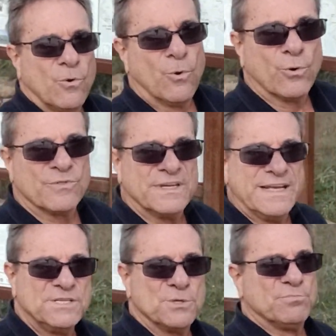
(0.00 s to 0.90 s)
or the
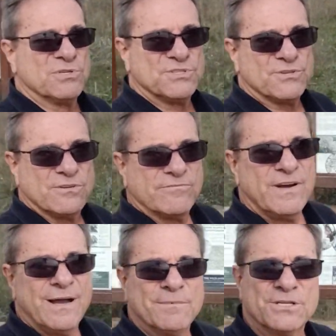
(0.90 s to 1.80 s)
Nature Preserve.
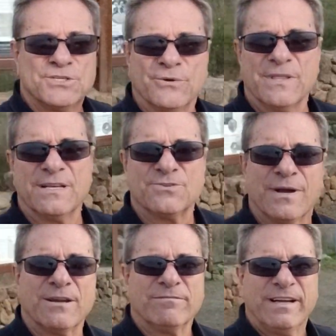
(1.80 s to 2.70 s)
I'm going to show you this
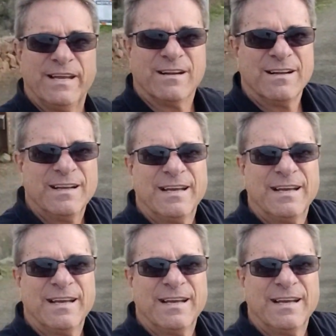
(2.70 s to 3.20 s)
right over here.